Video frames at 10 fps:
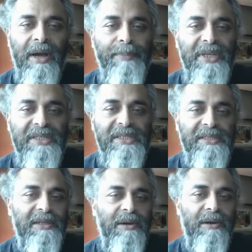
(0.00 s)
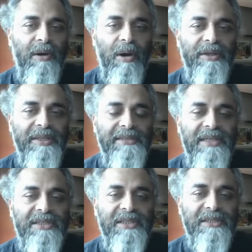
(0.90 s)
companies or
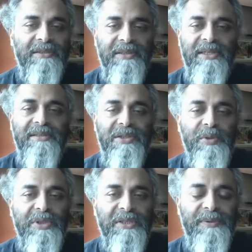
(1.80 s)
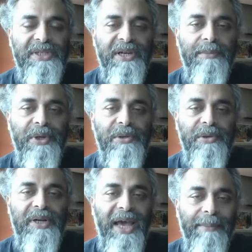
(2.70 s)
organizations, institutions which are able
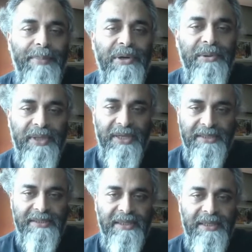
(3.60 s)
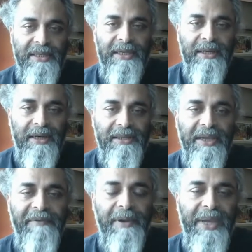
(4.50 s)
to tap into this,
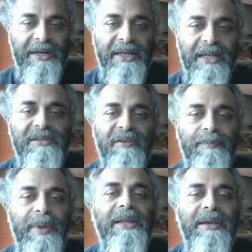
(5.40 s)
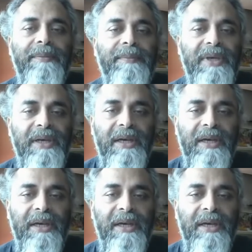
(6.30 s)
they will make tons of money.